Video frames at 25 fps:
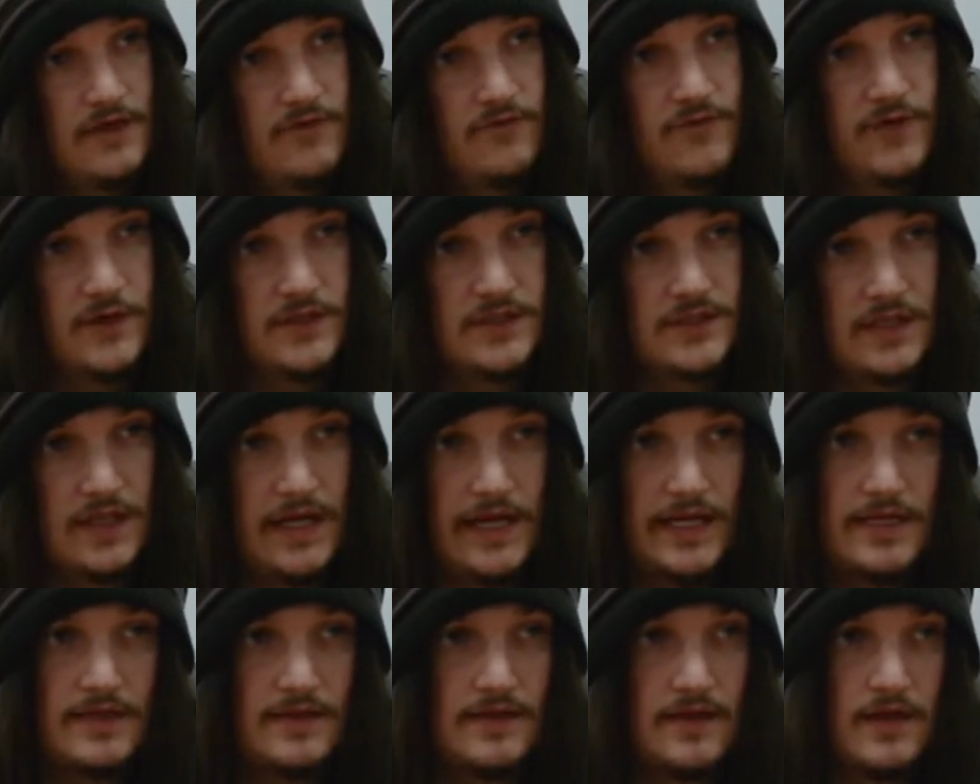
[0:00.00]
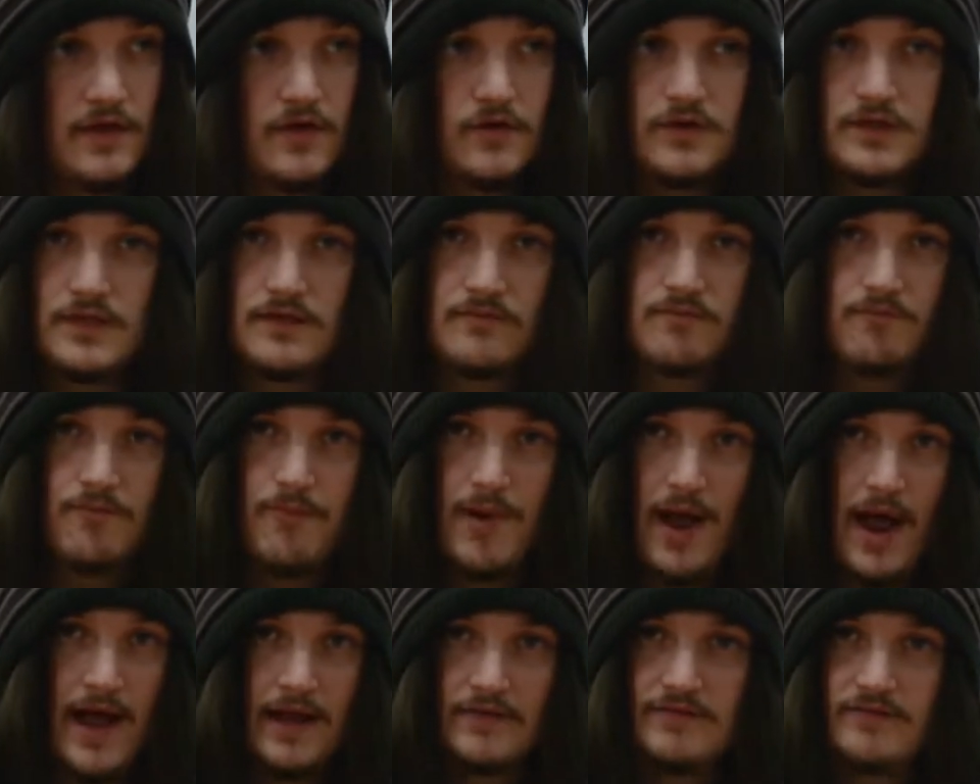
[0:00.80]
Feels like the only
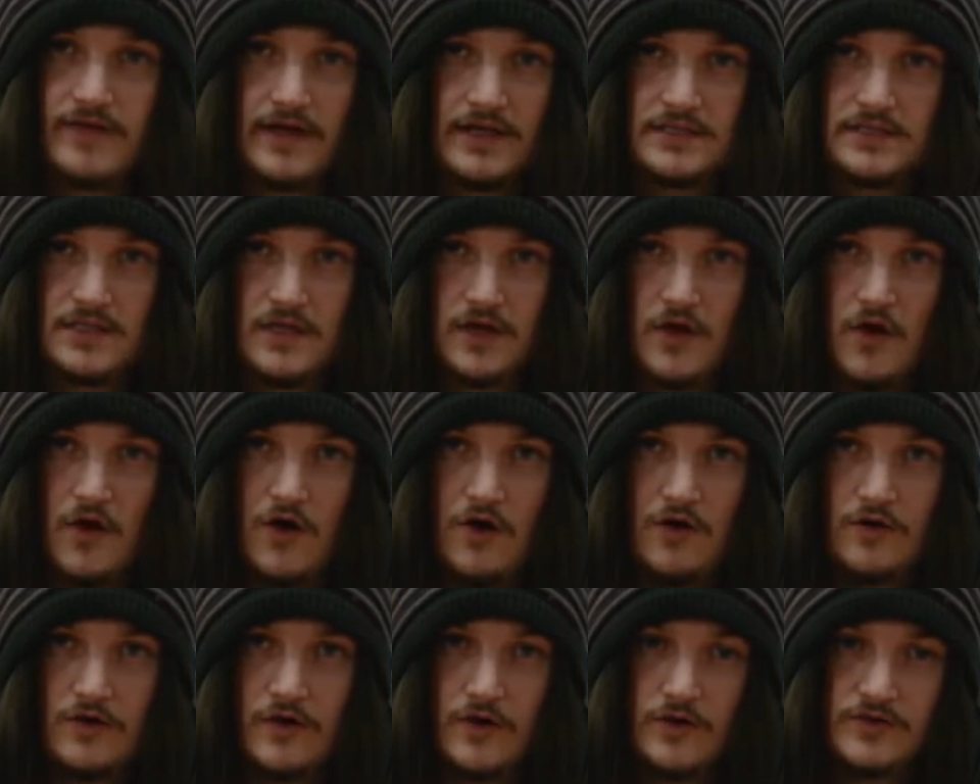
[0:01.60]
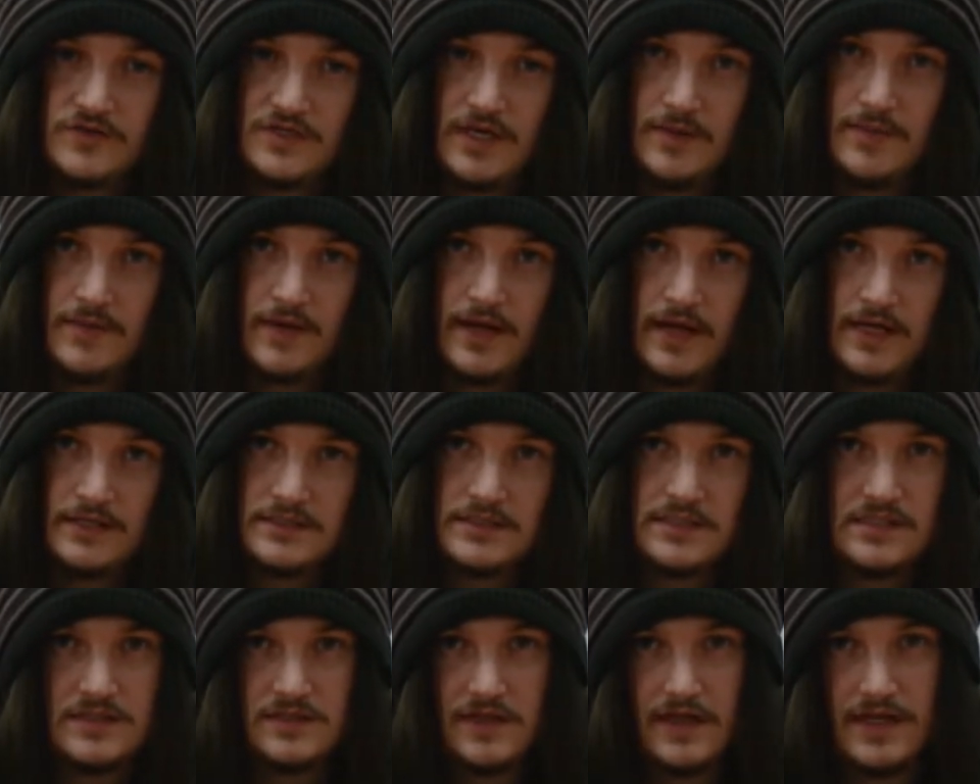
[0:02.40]
bad decks it goes up
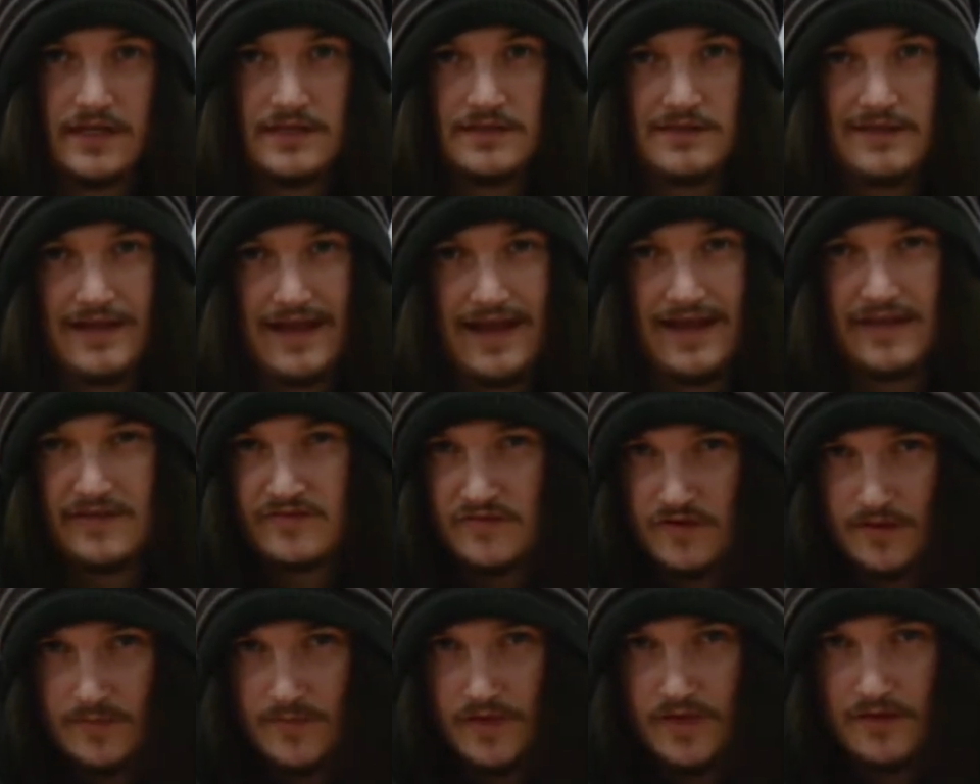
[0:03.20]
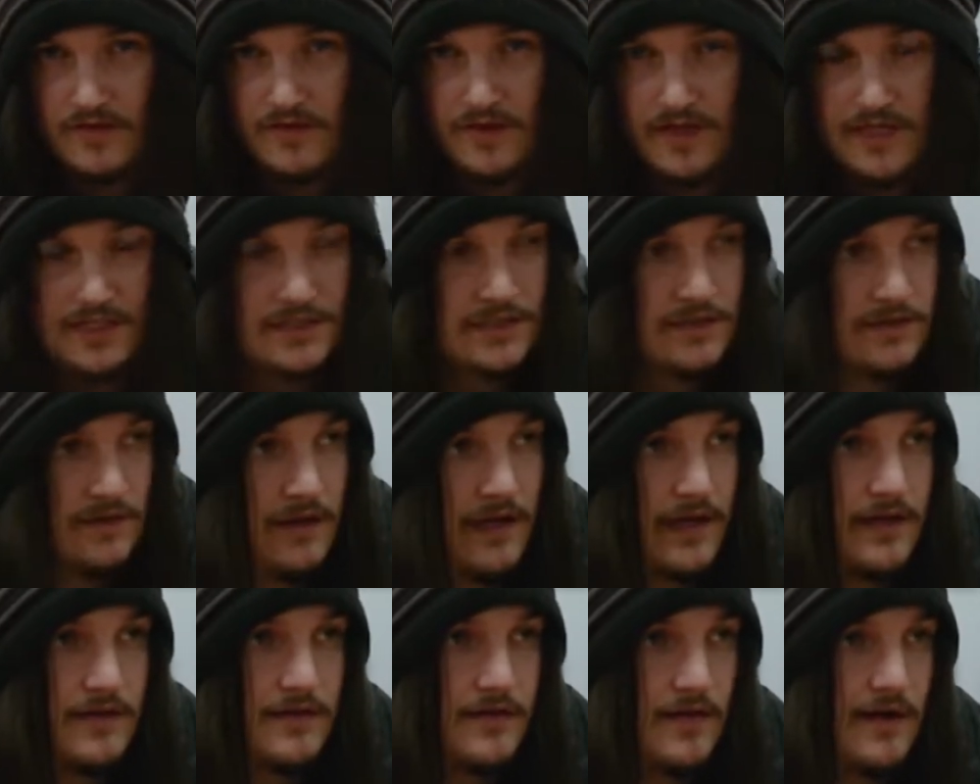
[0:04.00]
against is like the anti-meta decks,
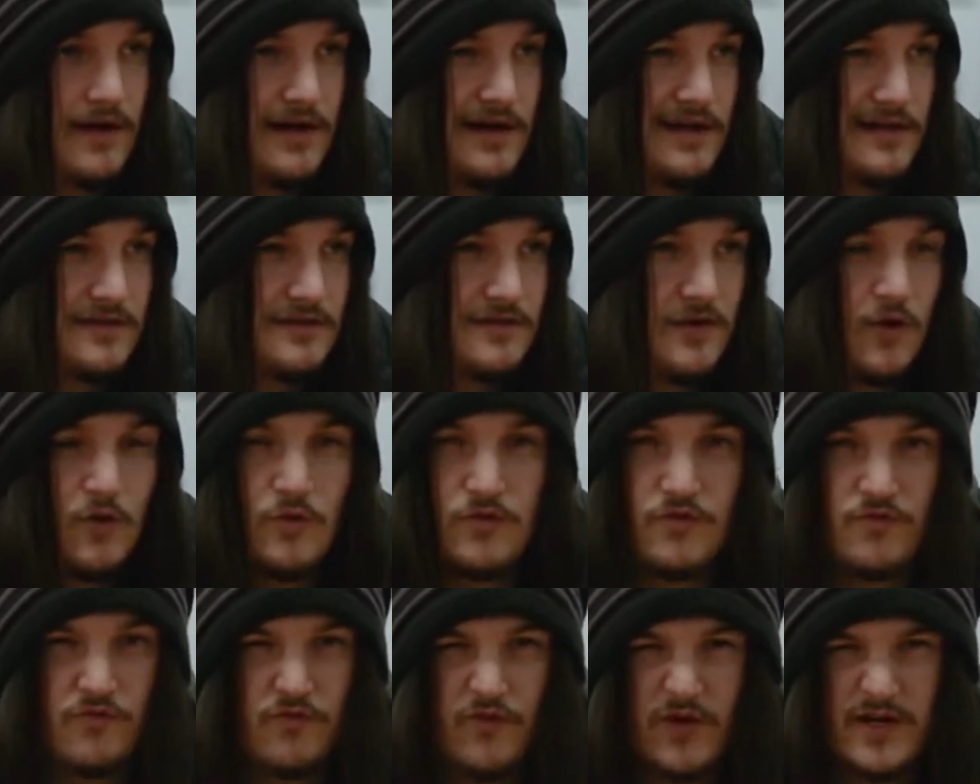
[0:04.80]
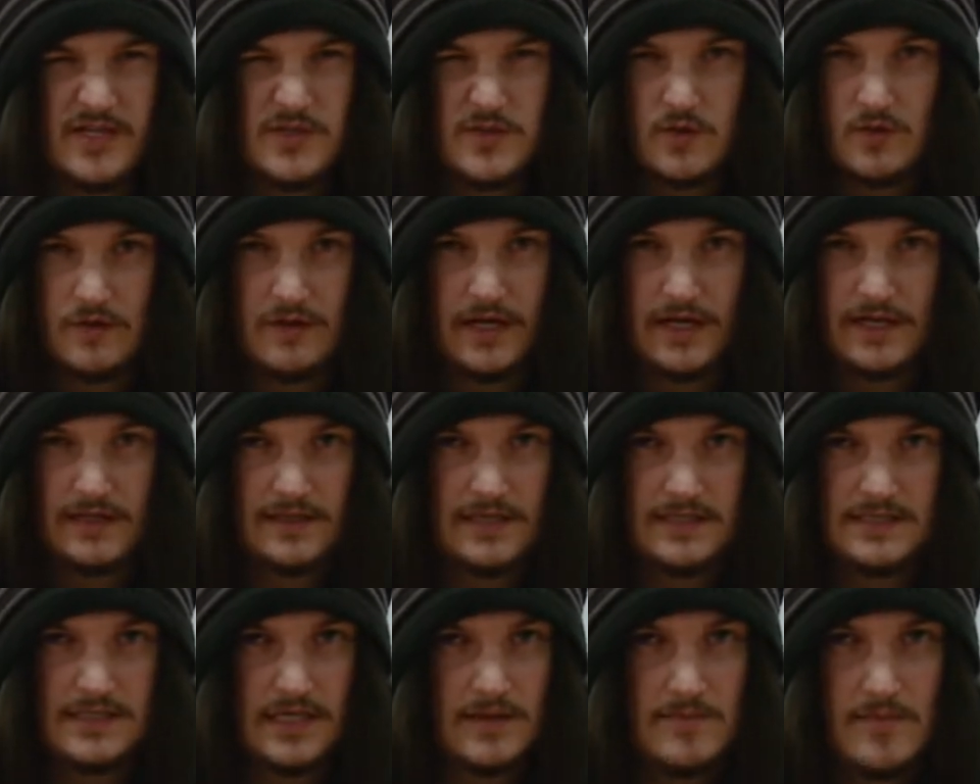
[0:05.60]
like Golden Frieza or like
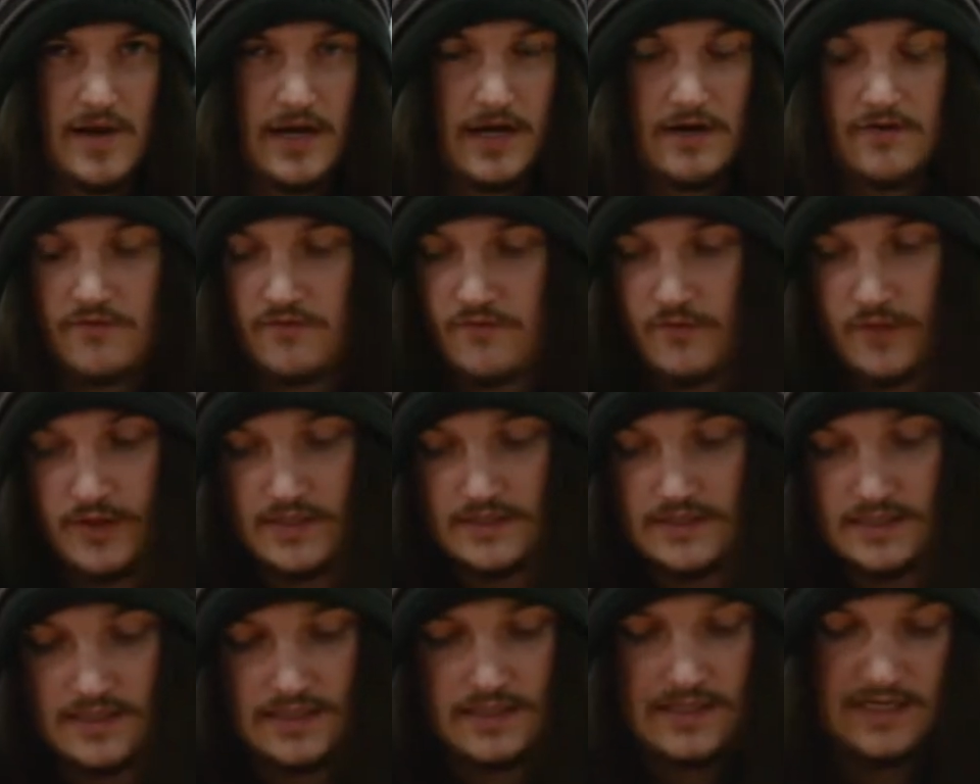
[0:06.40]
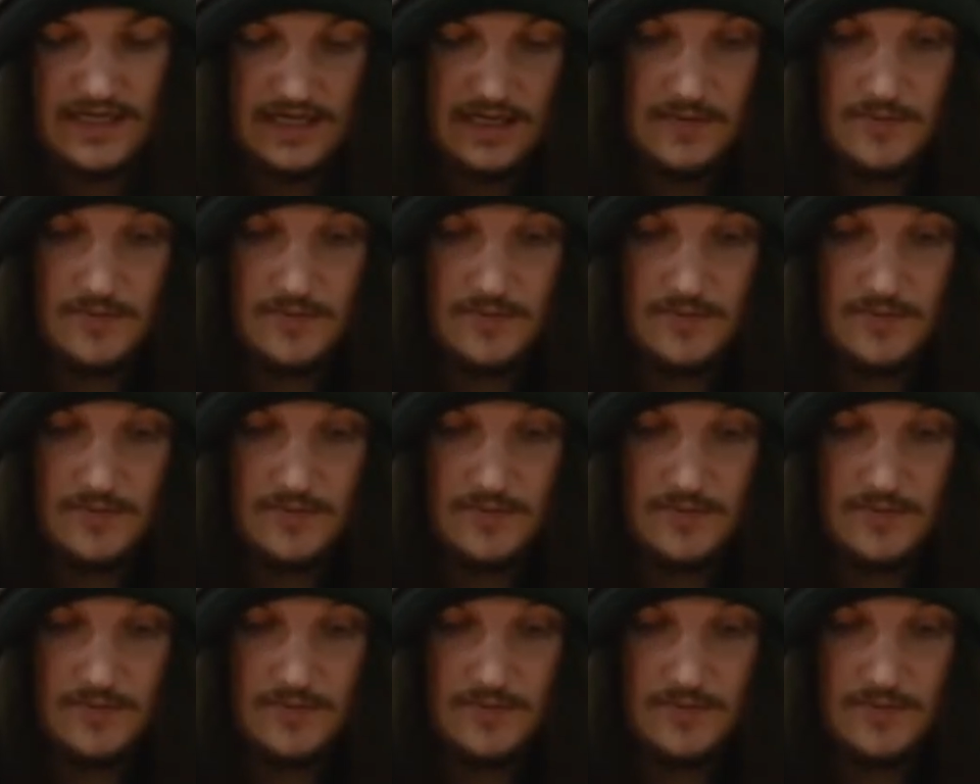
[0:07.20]
let's say Mecha Frieza.